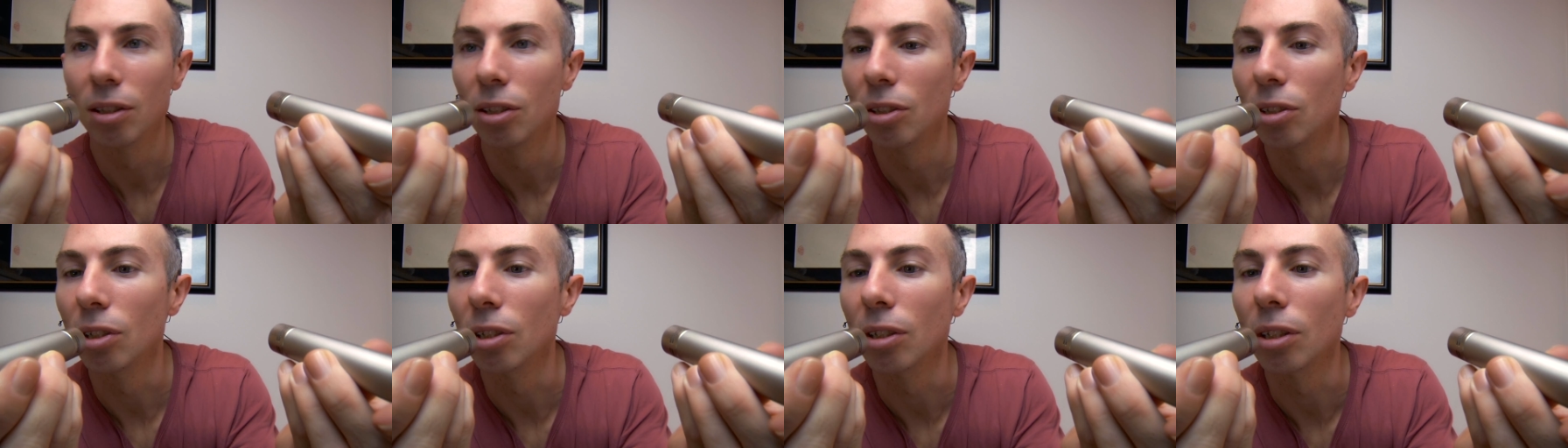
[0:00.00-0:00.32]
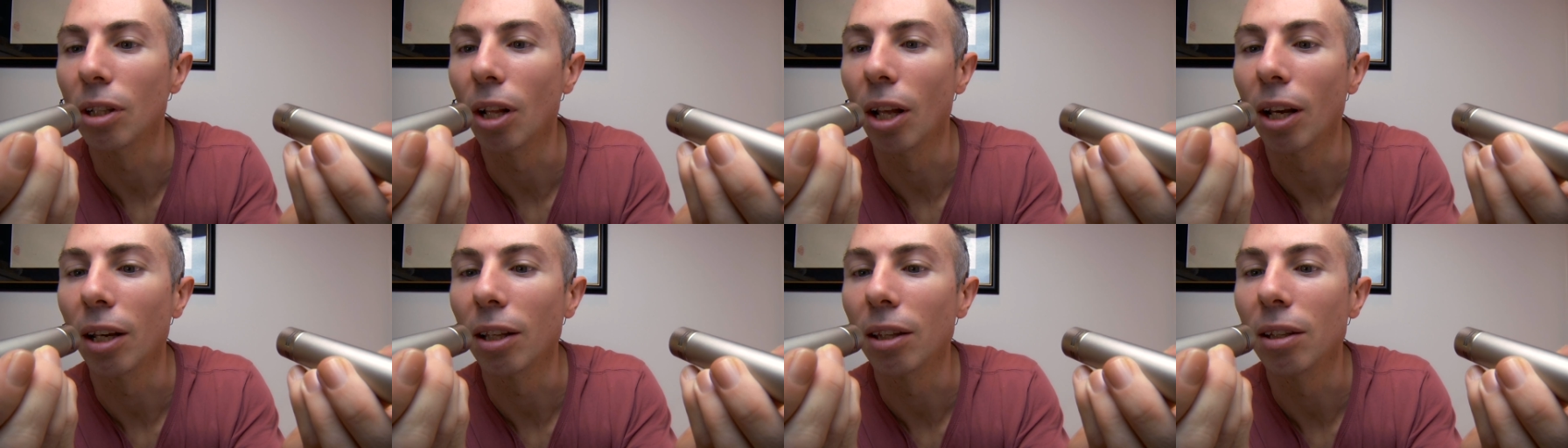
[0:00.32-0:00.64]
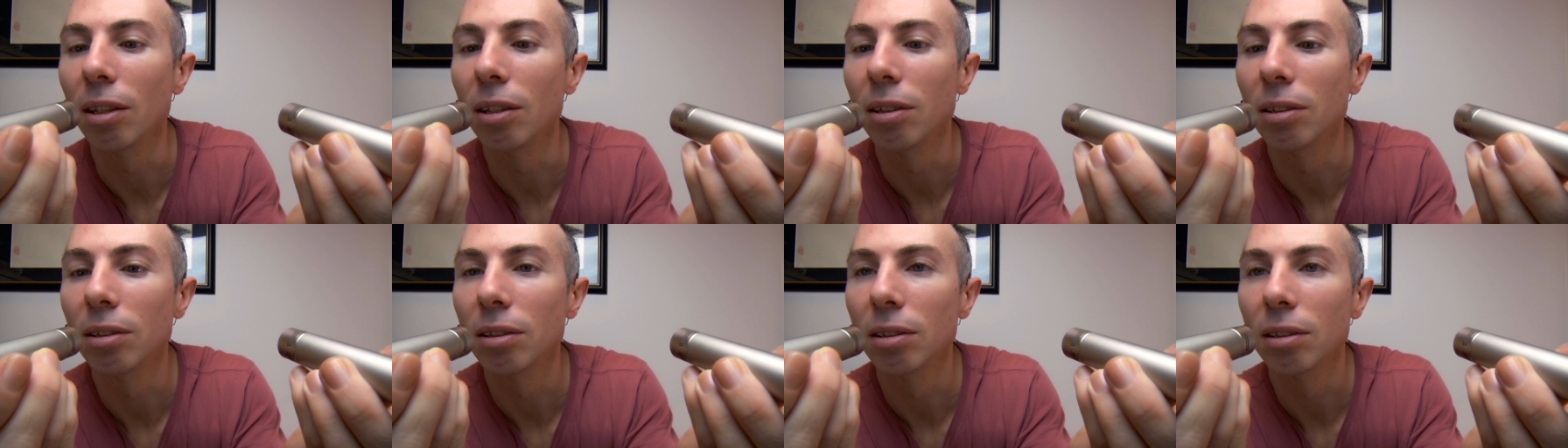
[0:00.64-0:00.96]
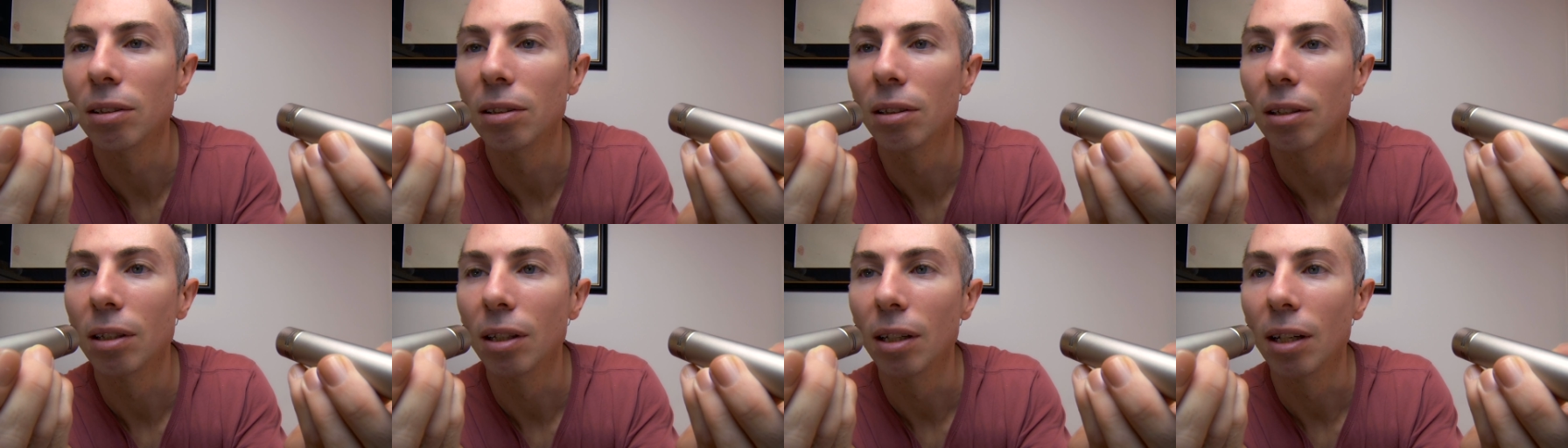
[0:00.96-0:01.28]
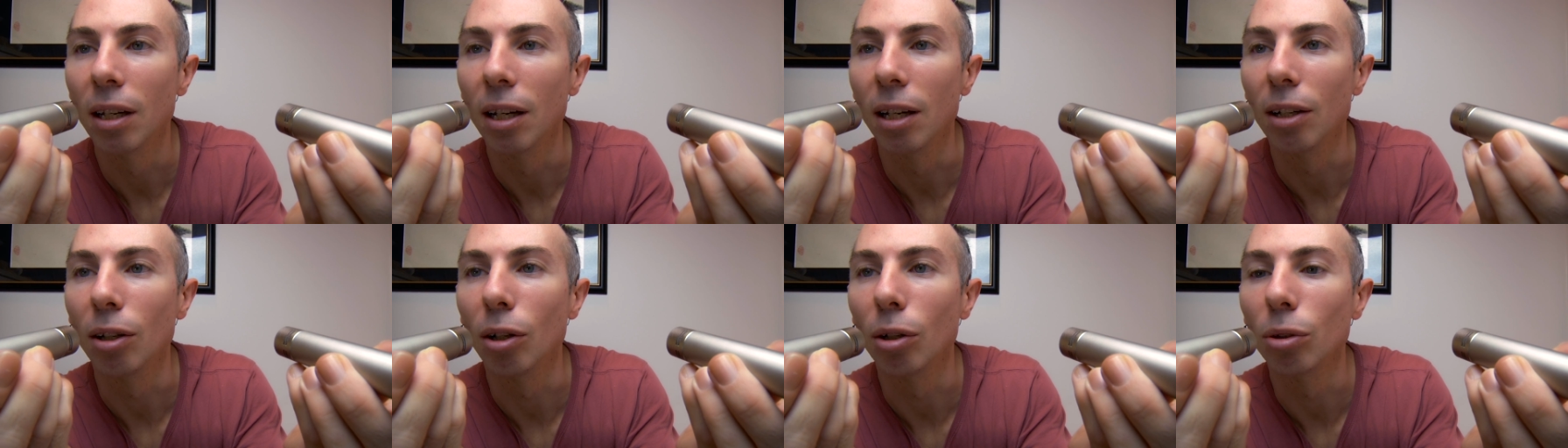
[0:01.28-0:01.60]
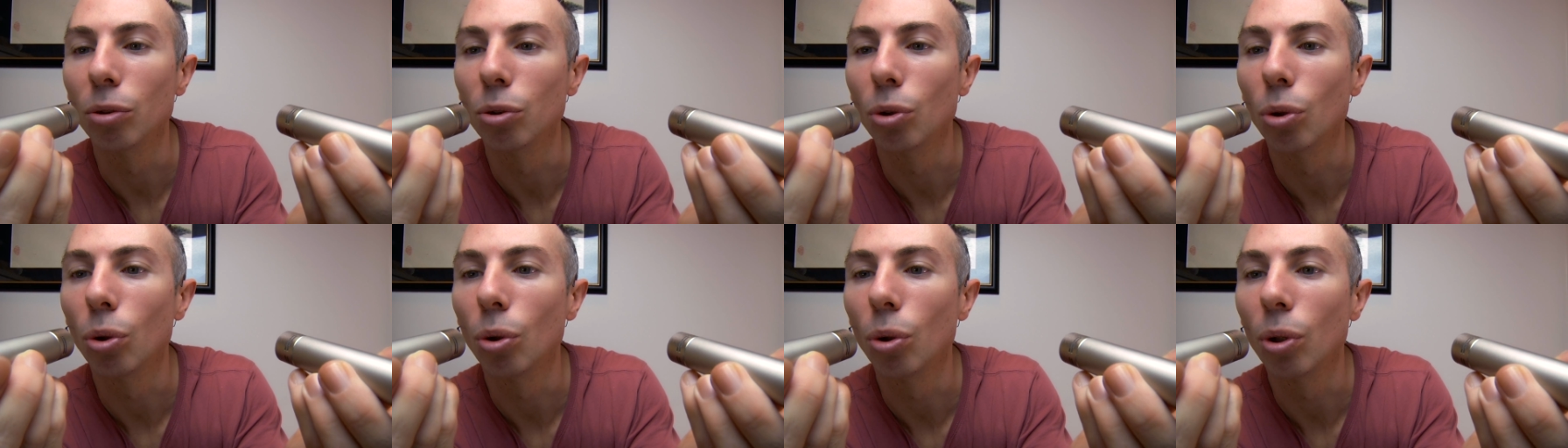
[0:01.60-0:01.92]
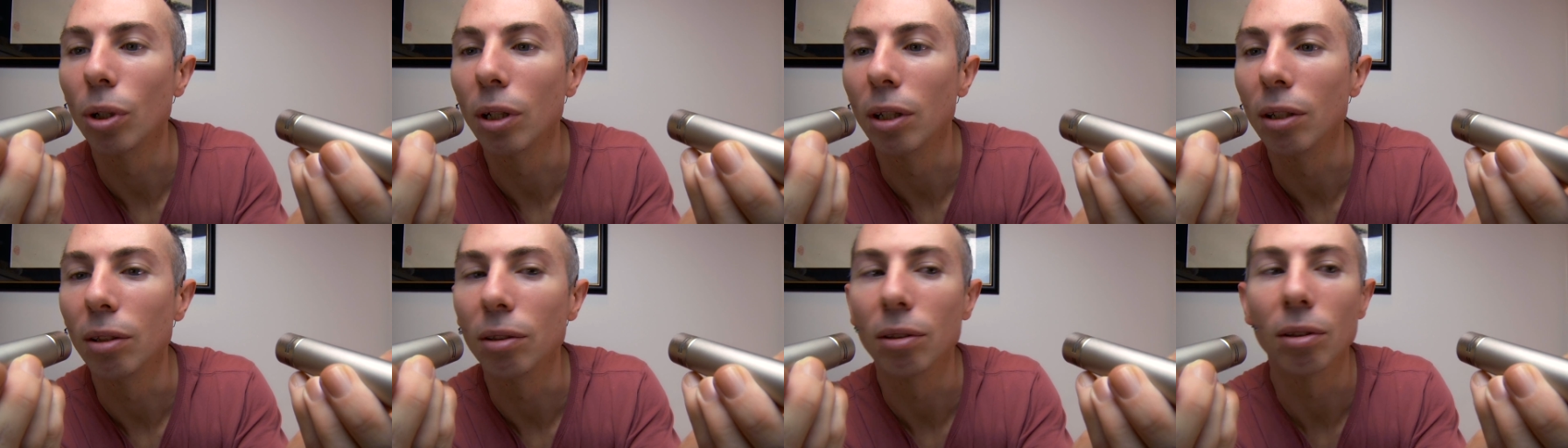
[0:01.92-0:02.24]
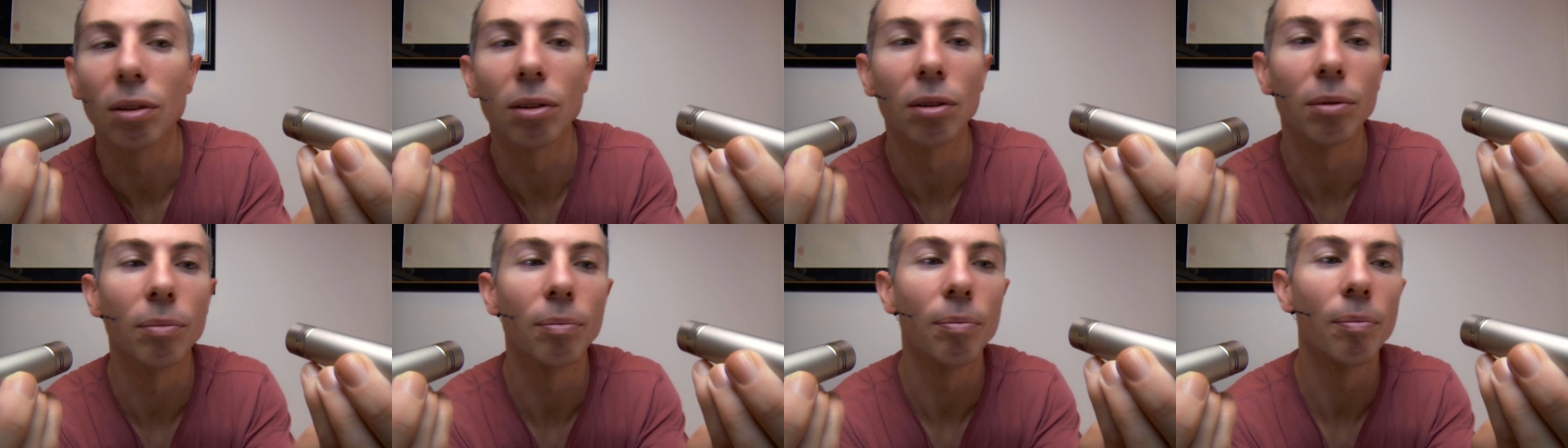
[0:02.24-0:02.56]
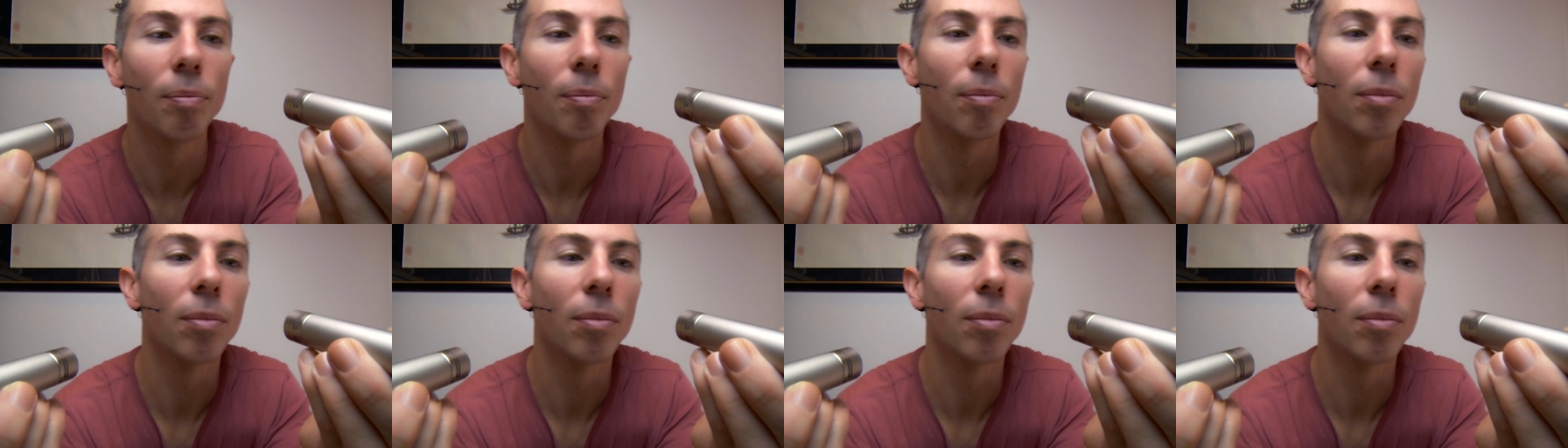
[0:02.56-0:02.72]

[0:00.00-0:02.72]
just like this, and I'll talk into them